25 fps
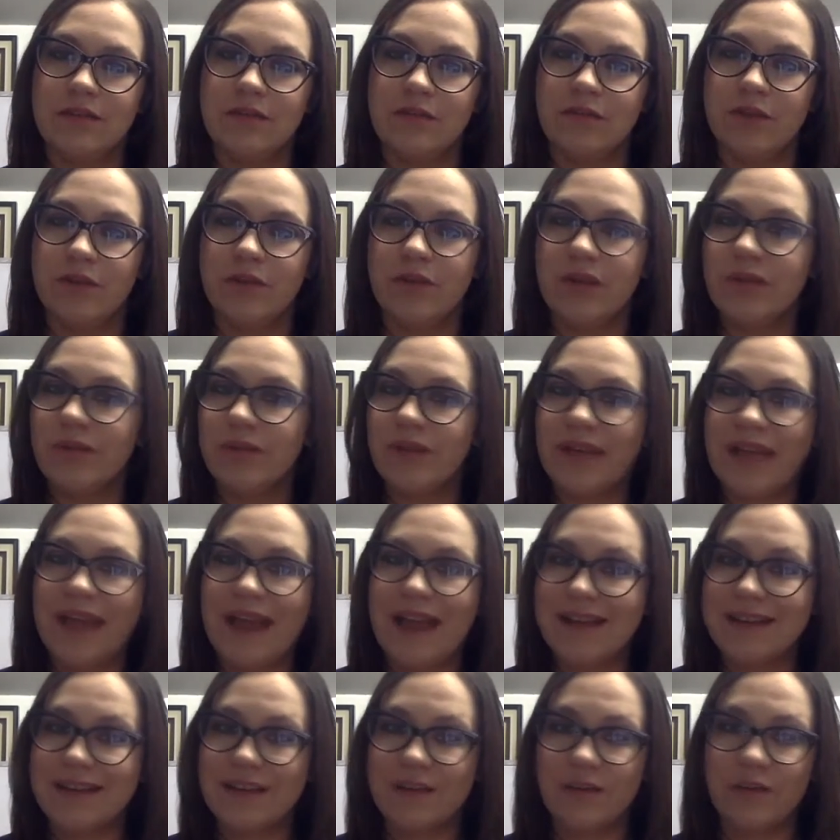when we
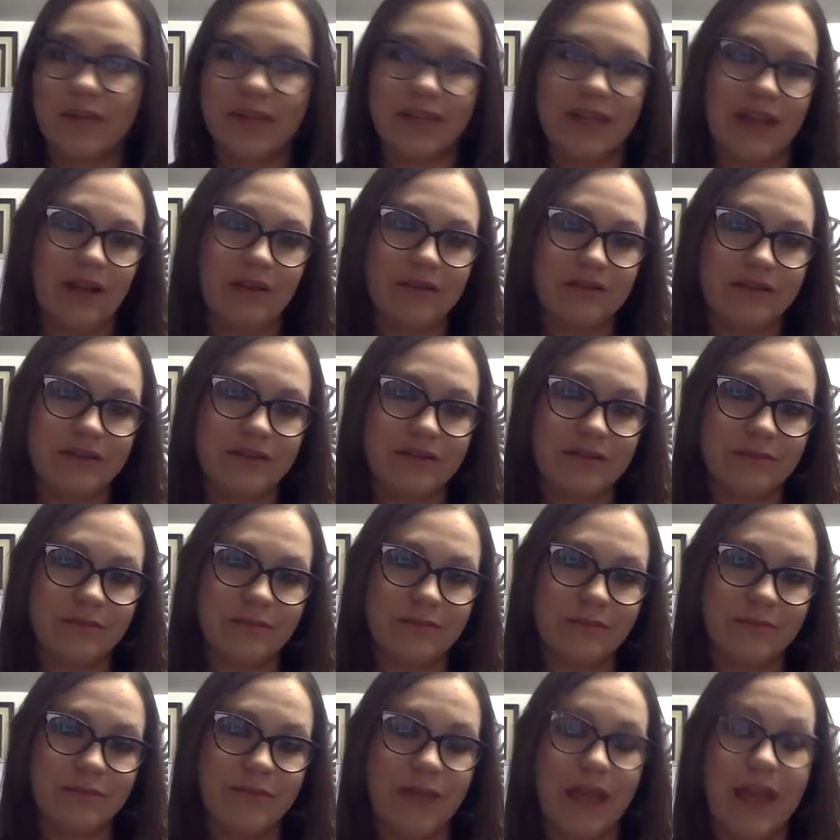reacted, we yelled
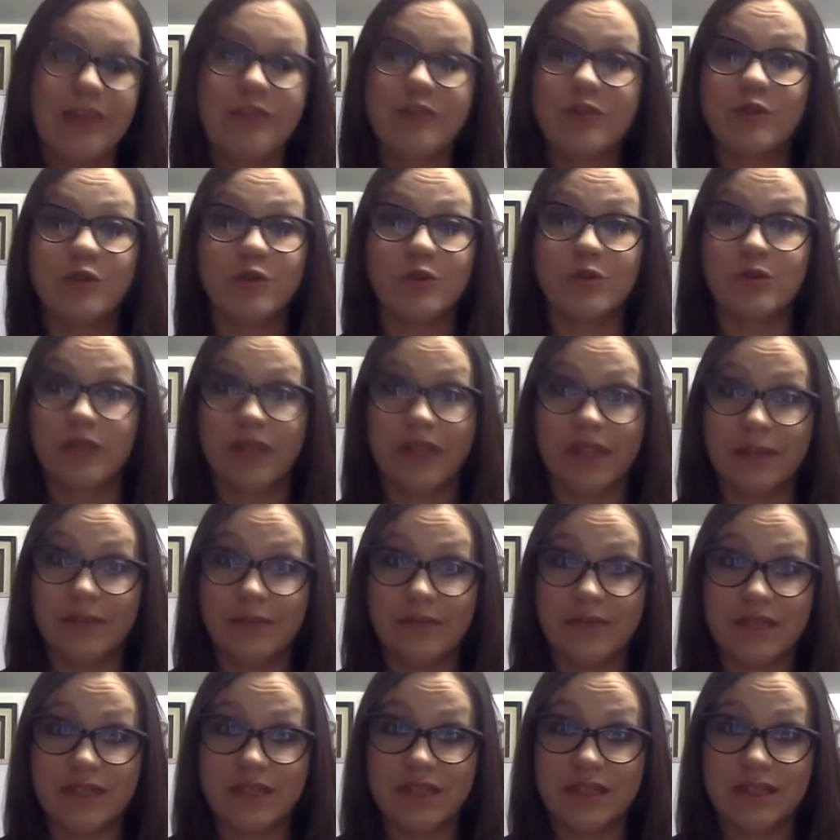and
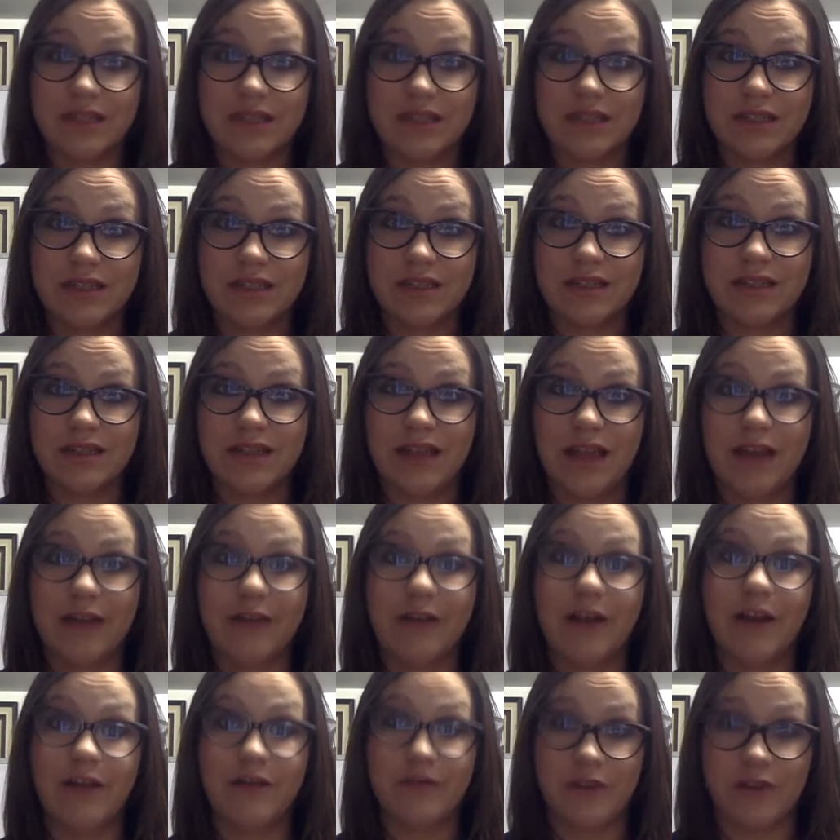screamed
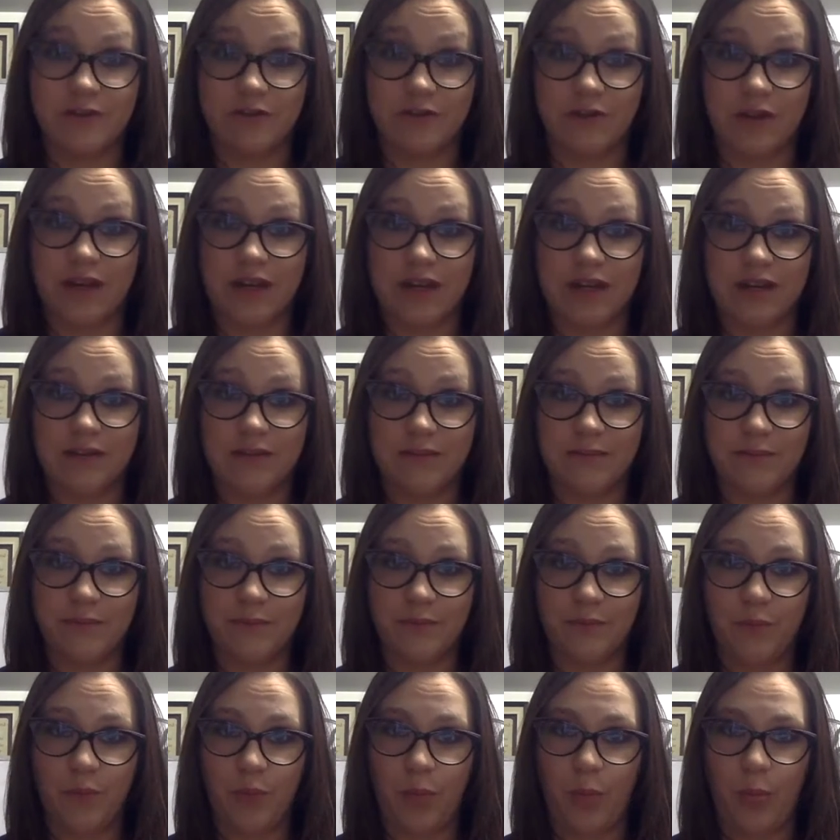and got frustrated.
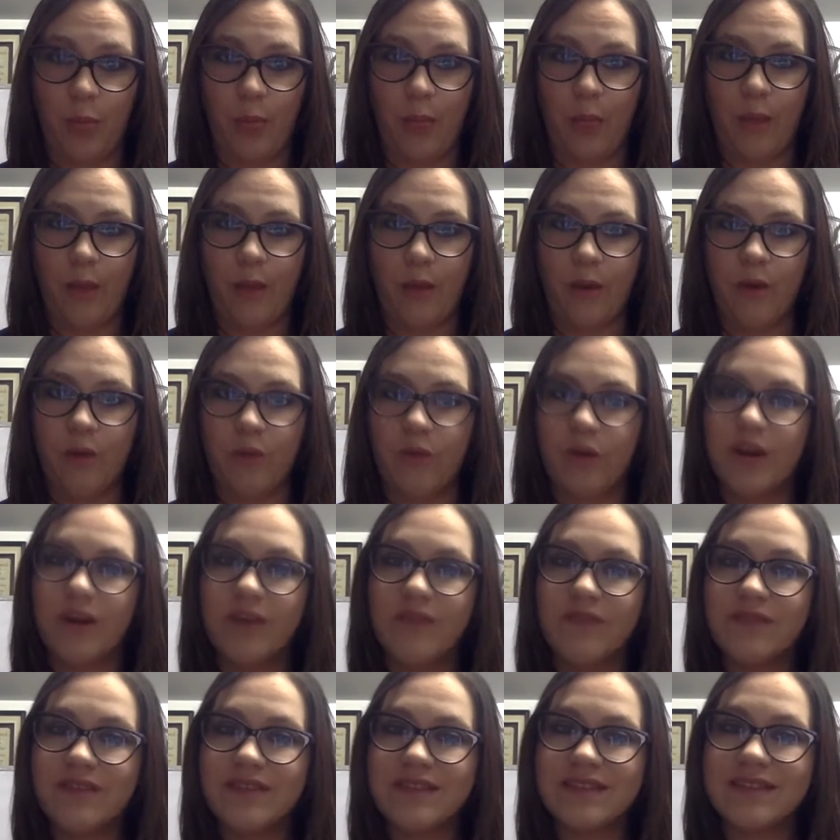What
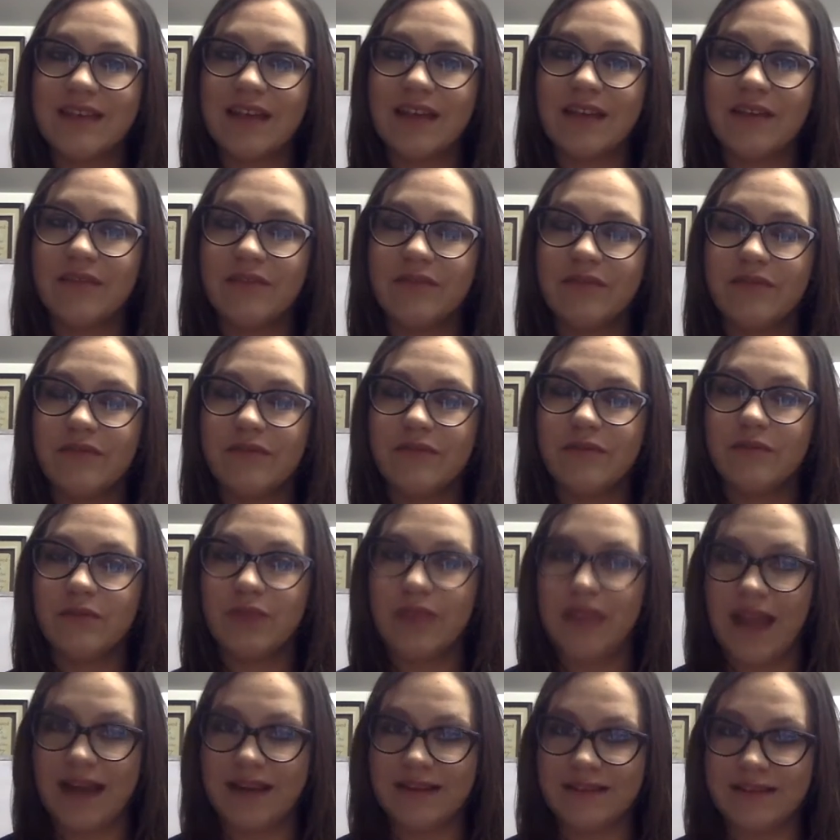if instead of
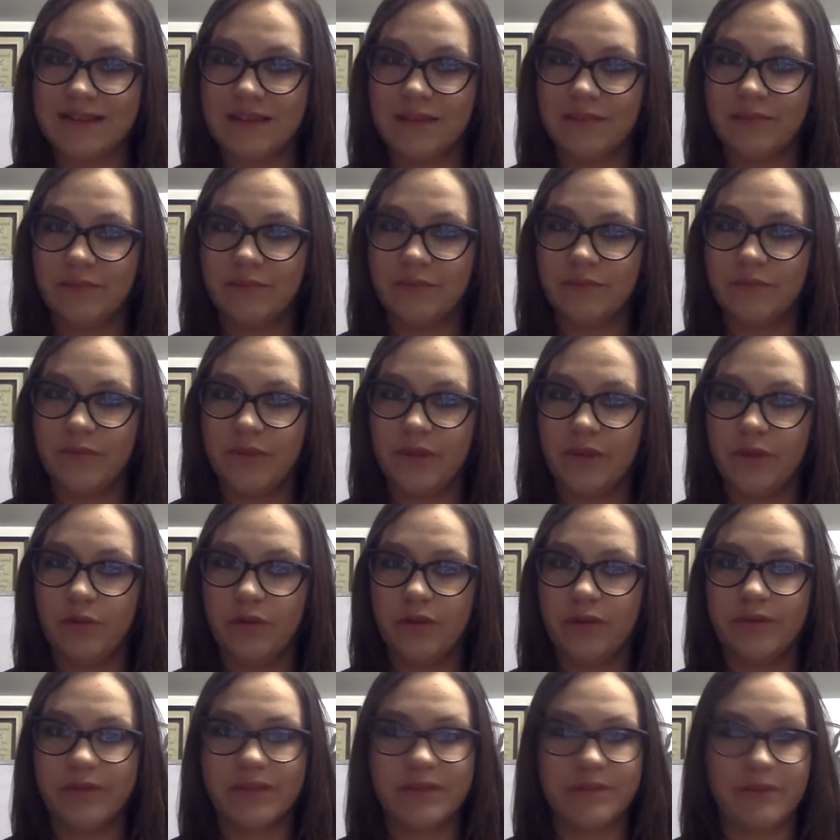reacting,
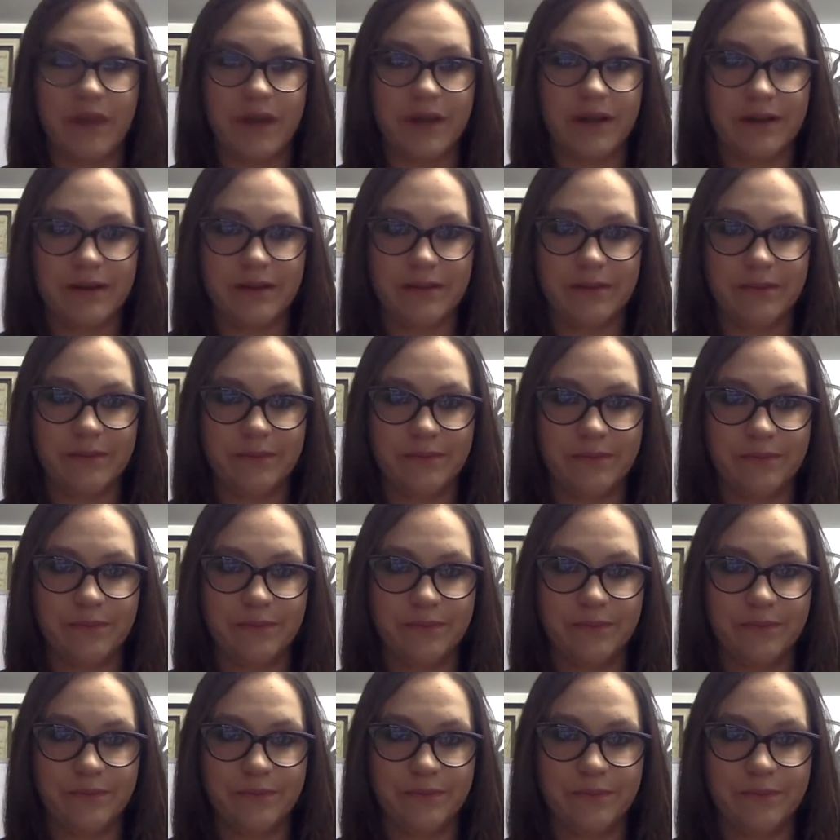we respond?
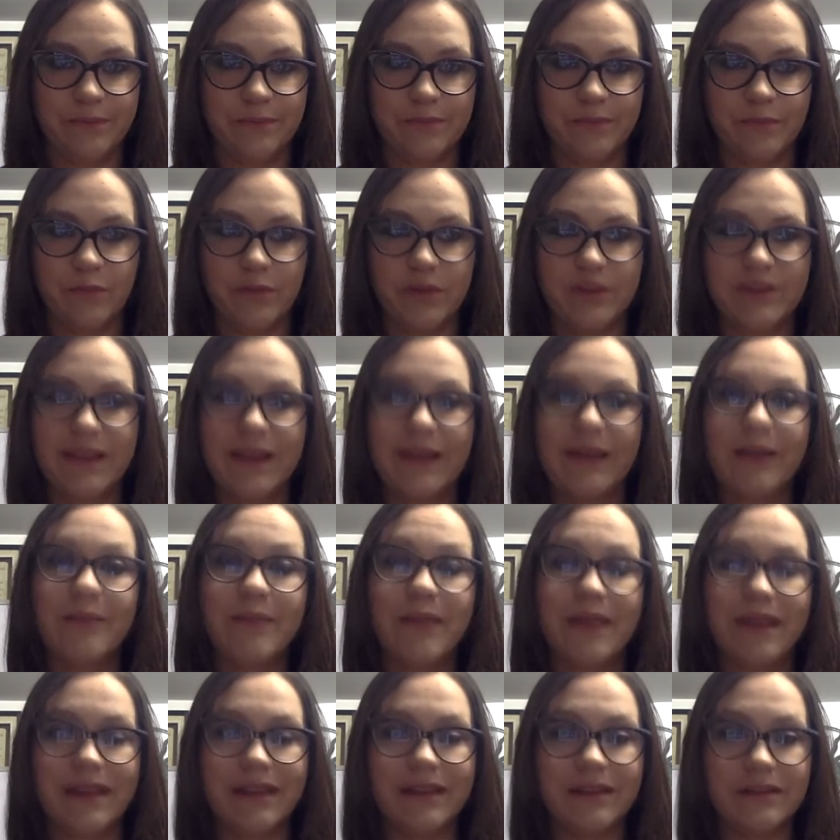We take a
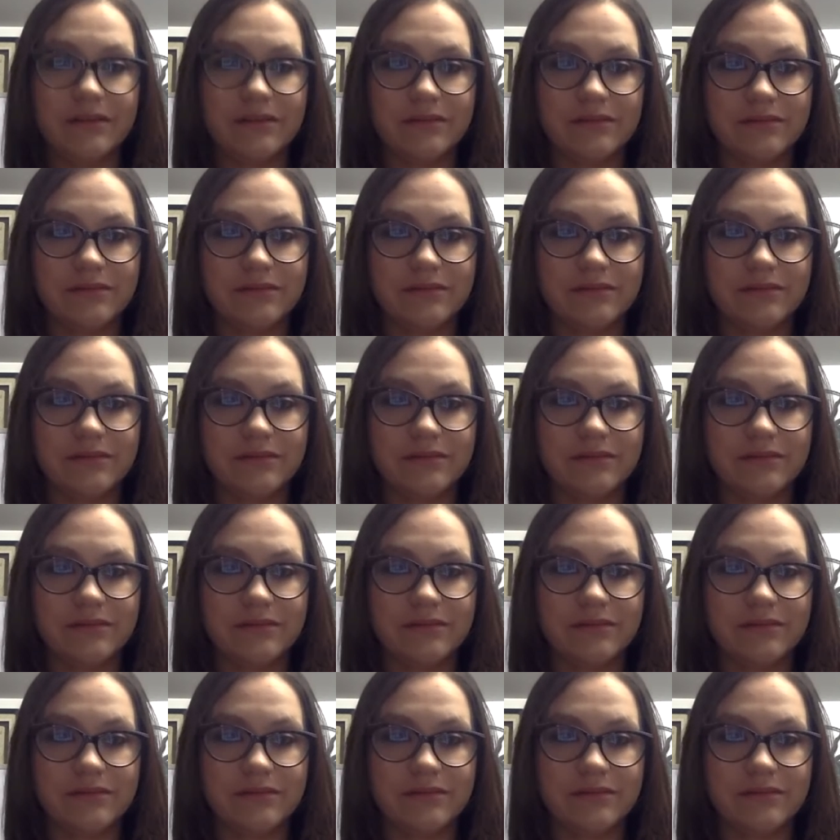minute,